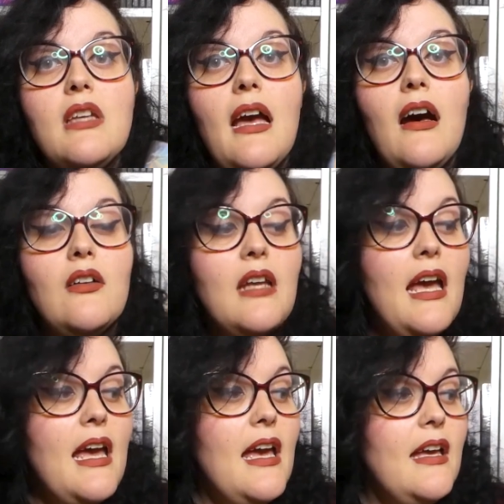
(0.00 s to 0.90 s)
town
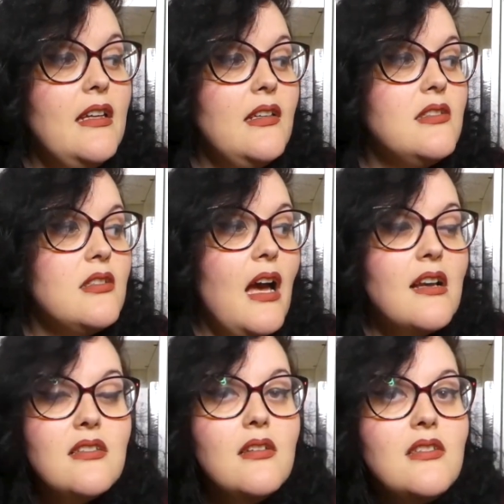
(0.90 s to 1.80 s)
and
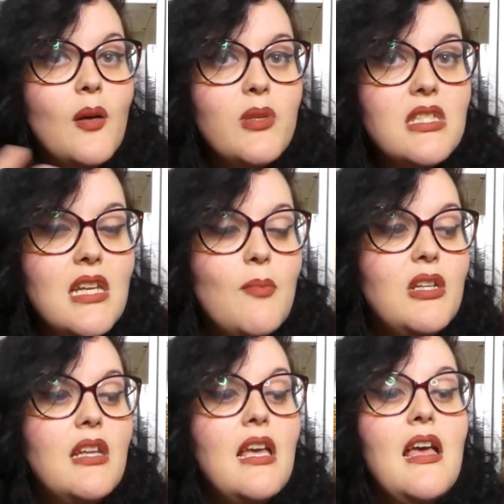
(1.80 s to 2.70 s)
accidentally summons a demon.